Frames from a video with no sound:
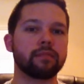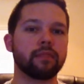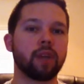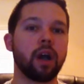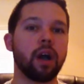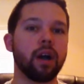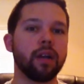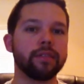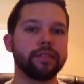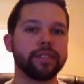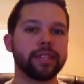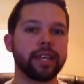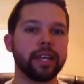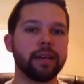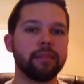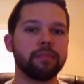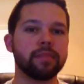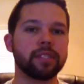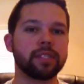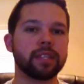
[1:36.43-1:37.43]

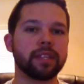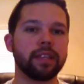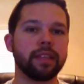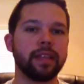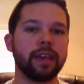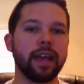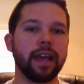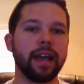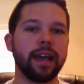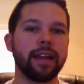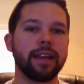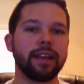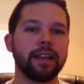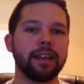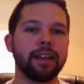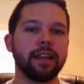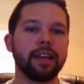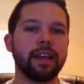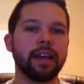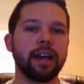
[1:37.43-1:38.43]
concepts that
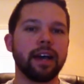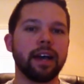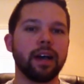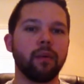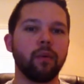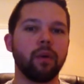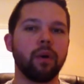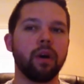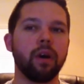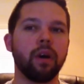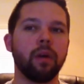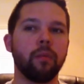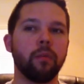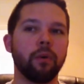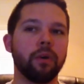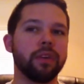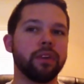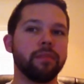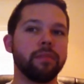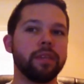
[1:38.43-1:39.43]
will help
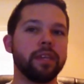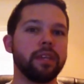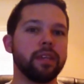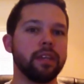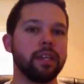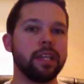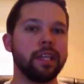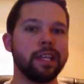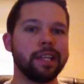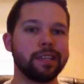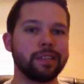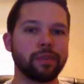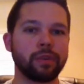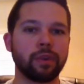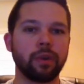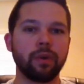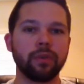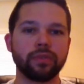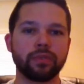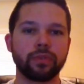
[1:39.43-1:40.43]
one to be
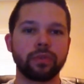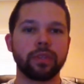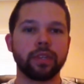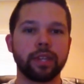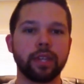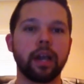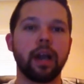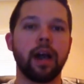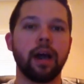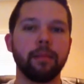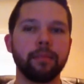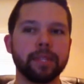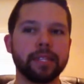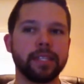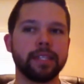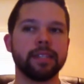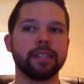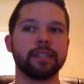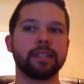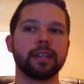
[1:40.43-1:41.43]
interculturally
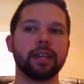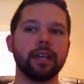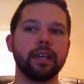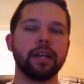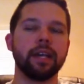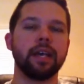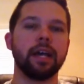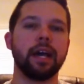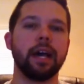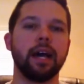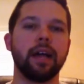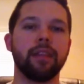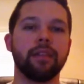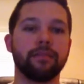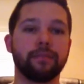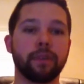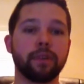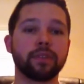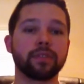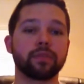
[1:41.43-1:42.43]
competent. The
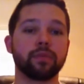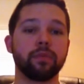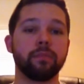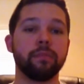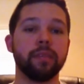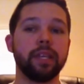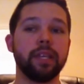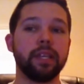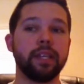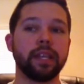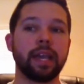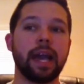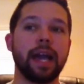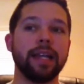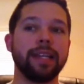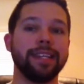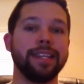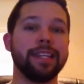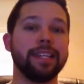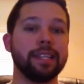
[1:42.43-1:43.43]
first one being
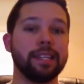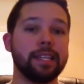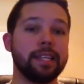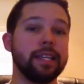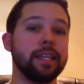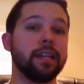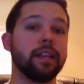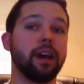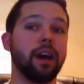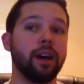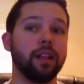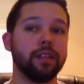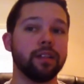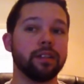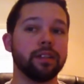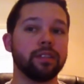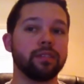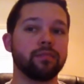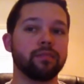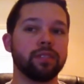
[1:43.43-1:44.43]
identity
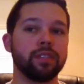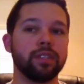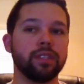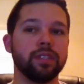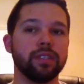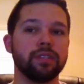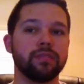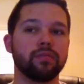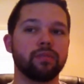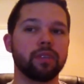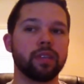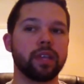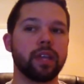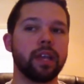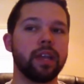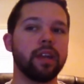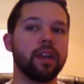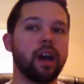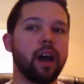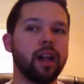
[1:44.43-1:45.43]
knowledge, which is really
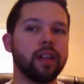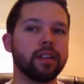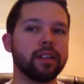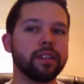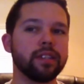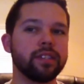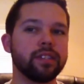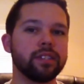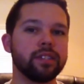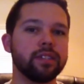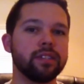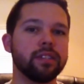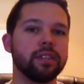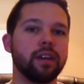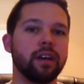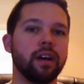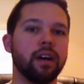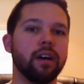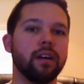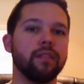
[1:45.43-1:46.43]
a knowledge
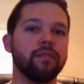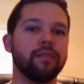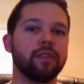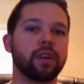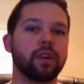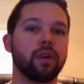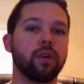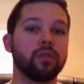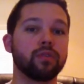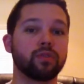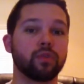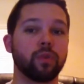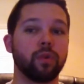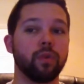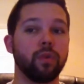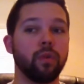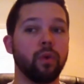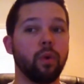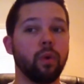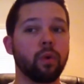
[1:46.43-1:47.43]
of the
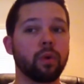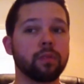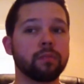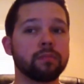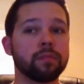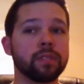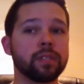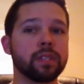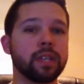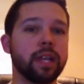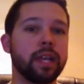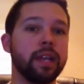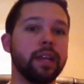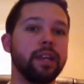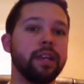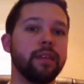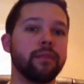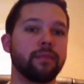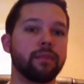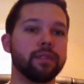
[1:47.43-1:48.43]
cultural norms
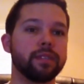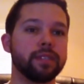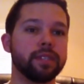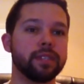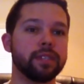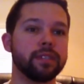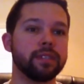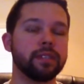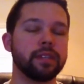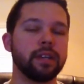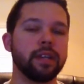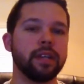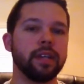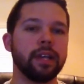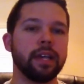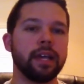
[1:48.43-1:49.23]
and differences,